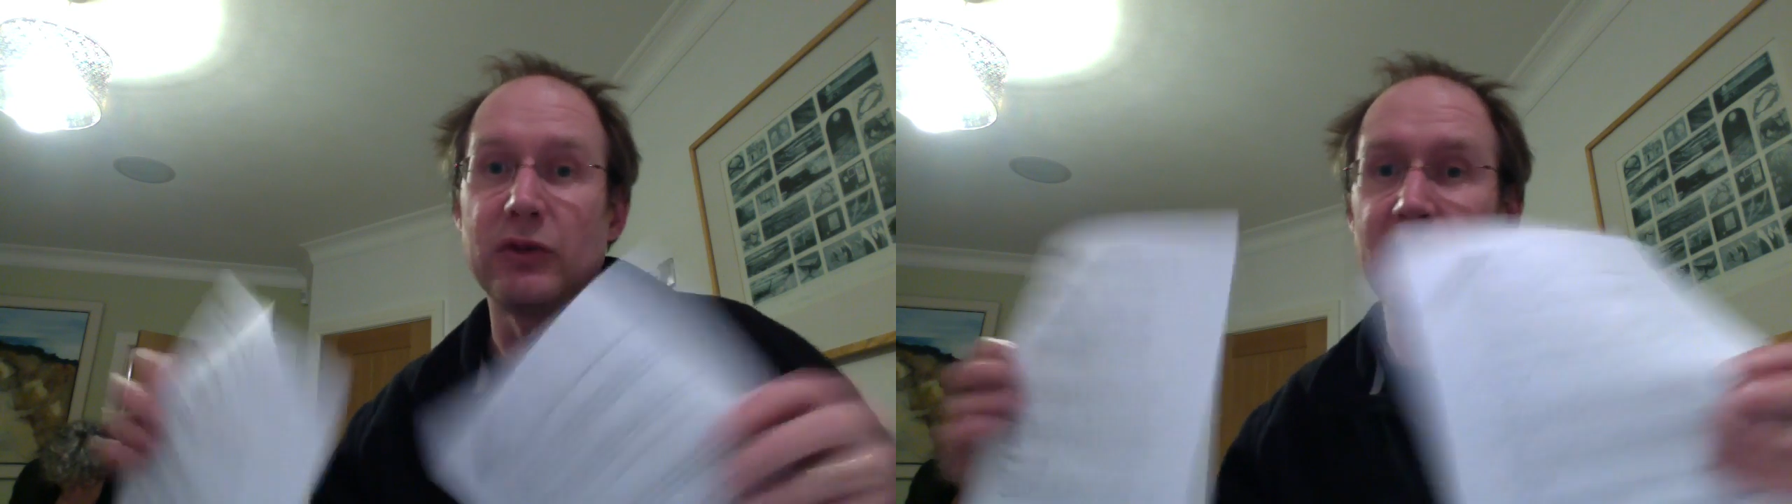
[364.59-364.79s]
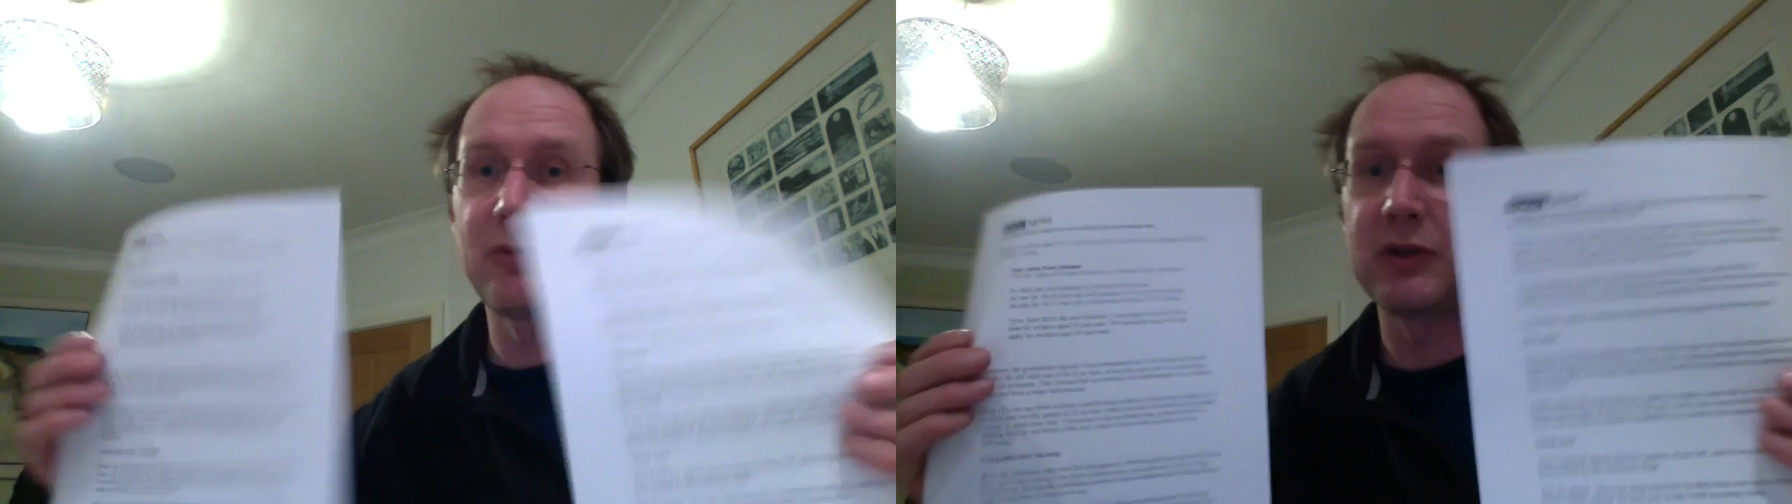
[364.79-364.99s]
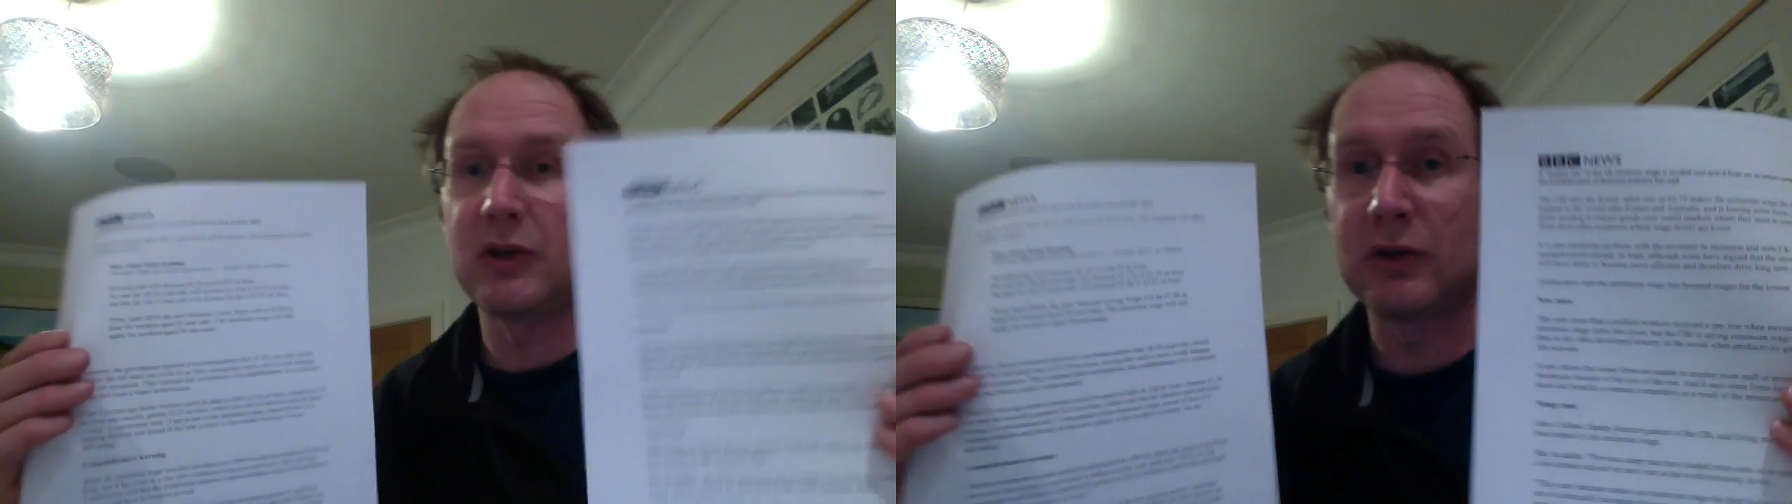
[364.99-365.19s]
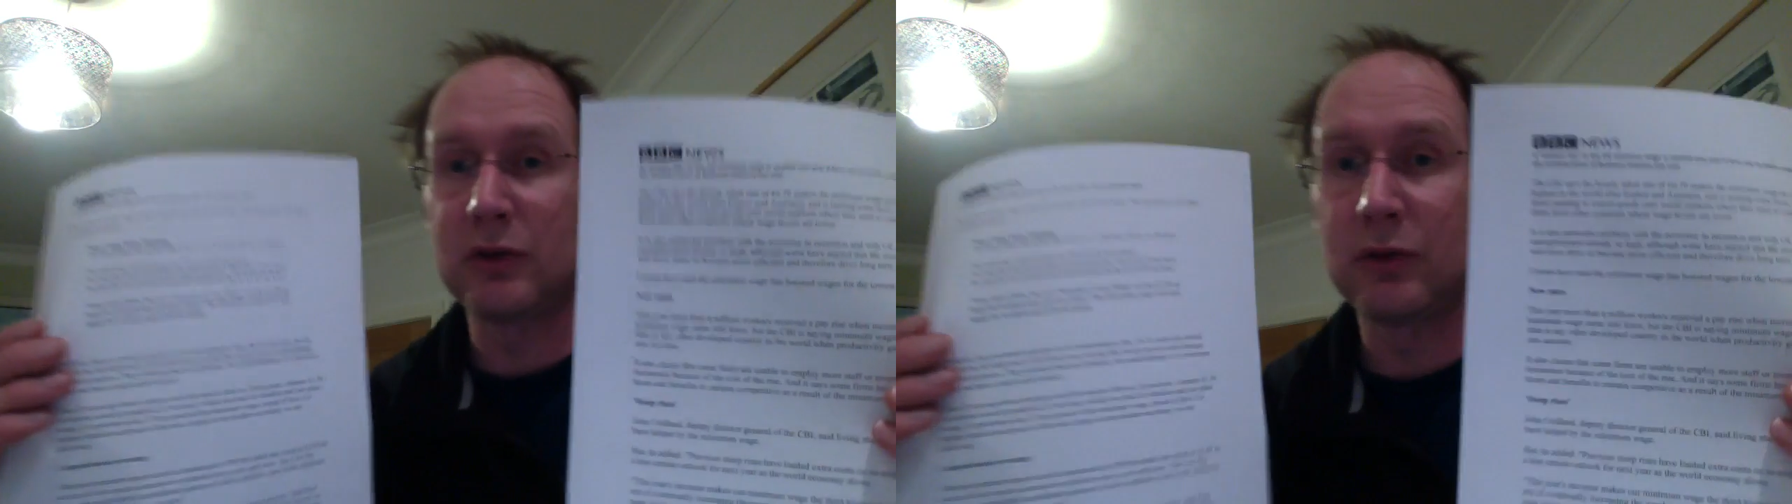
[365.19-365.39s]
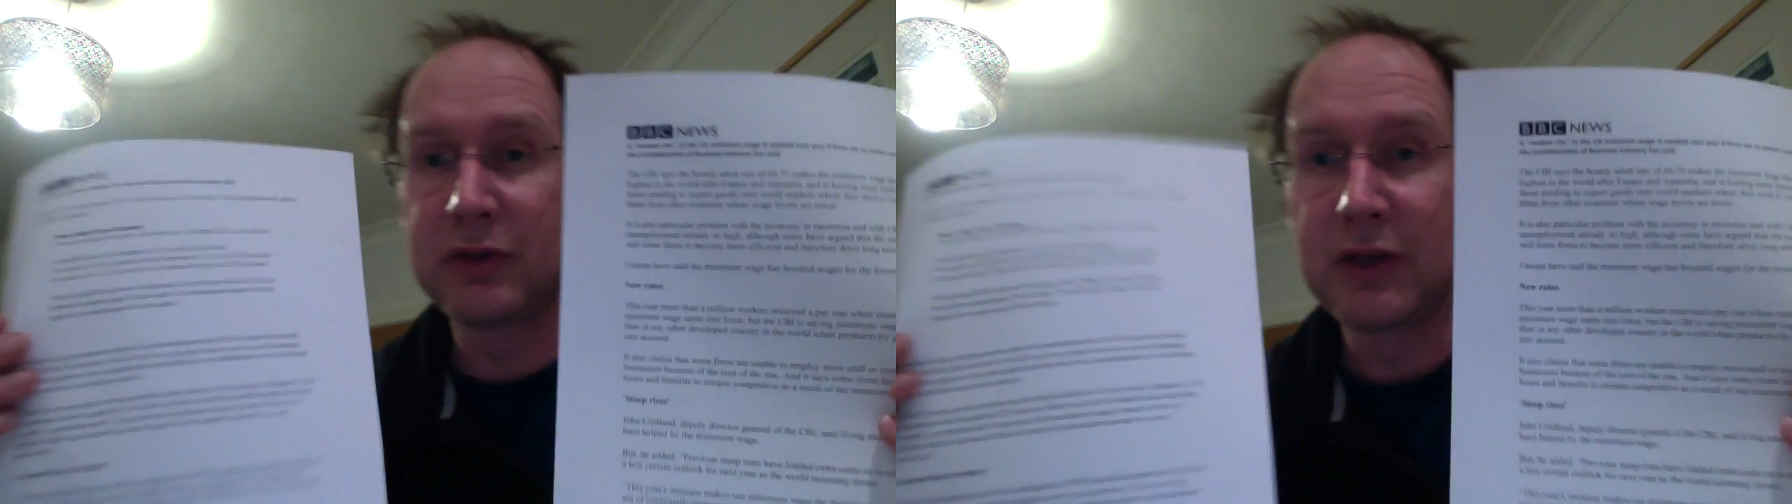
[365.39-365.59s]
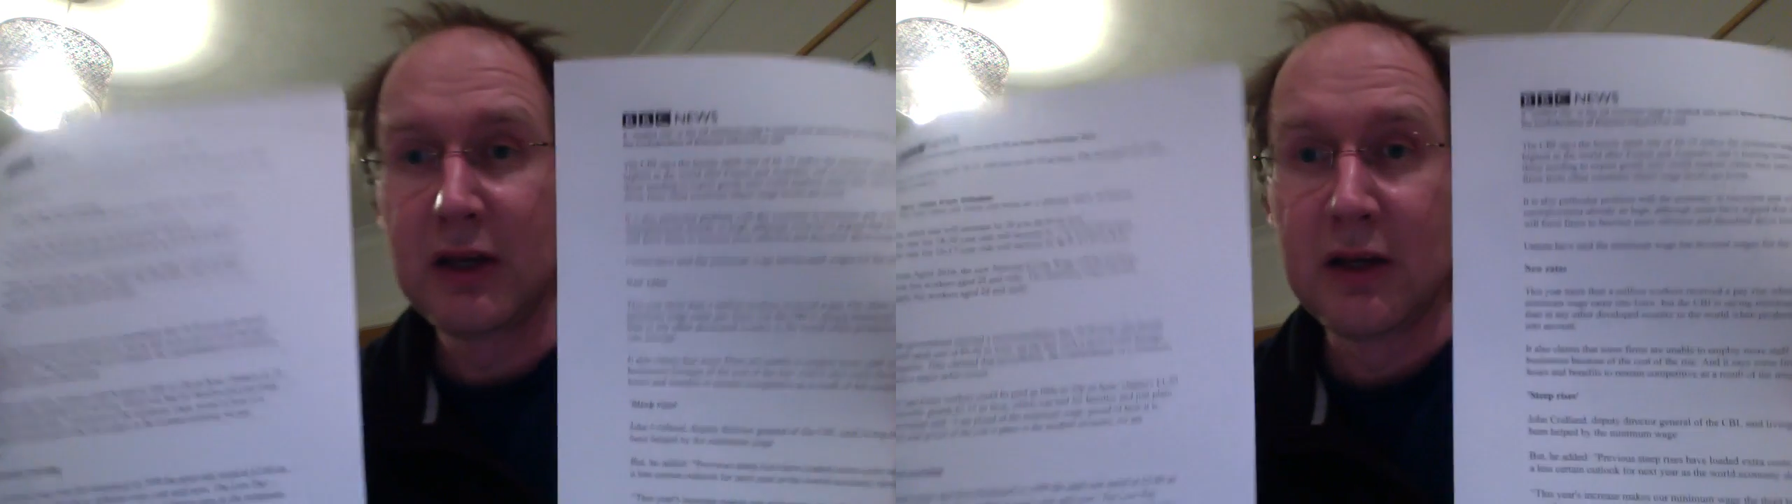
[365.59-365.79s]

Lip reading: separate articles,